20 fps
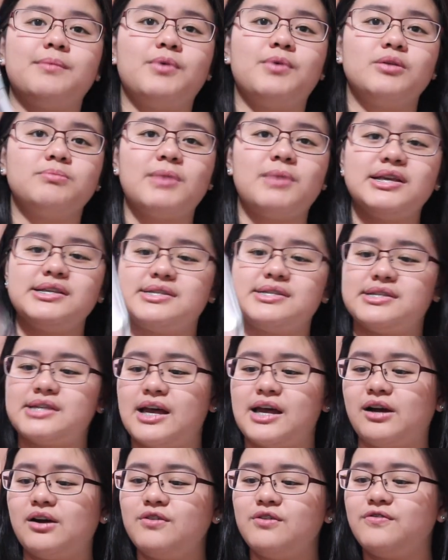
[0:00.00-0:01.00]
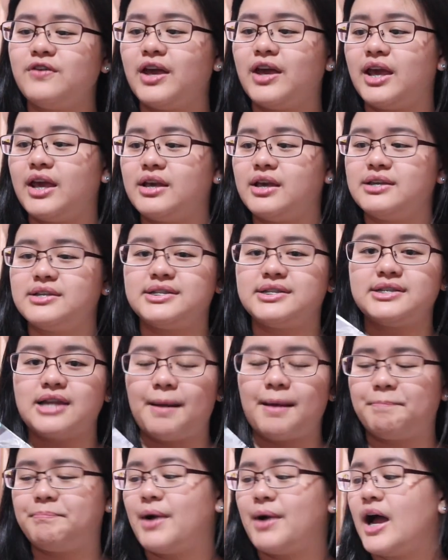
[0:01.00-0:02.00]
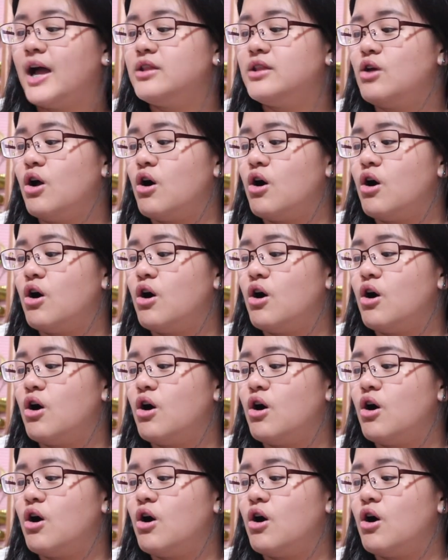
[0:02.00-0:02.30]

bought myself a stamp pad